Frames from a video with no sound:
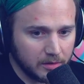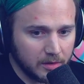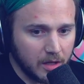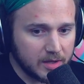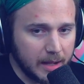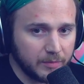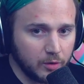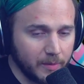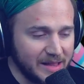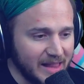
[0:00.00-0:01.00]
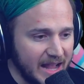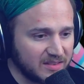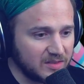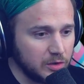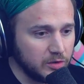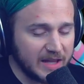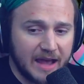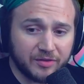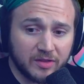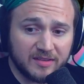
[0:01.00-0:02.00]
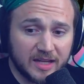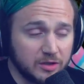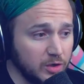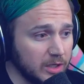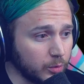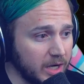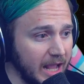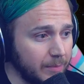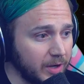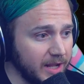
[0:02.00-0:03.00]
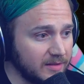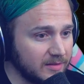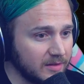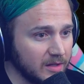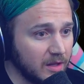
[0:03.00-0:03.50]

Okay, I'm doing my last snooze. After this, I do need to run ad breaks.